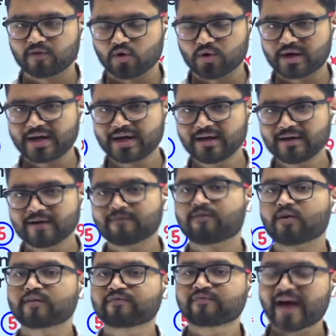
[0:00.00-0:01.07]
okay
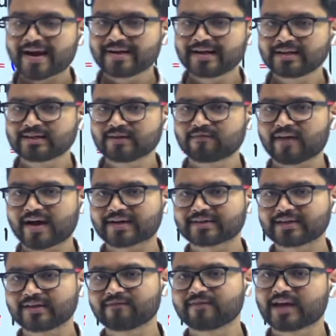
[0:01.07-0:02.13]
for finding the
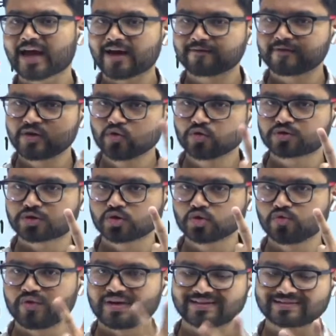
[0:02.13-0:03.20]
factor we have used
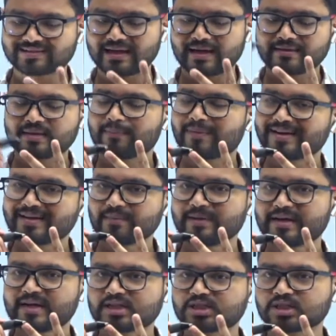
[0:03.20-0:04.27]
two ways the
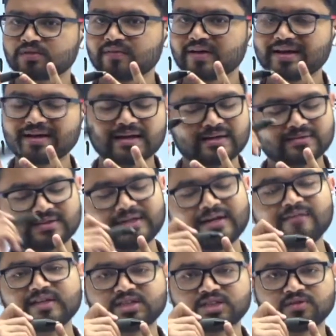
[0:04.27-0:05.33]
multiplication way the
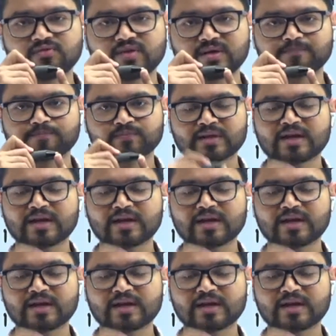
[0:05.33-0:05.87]
division way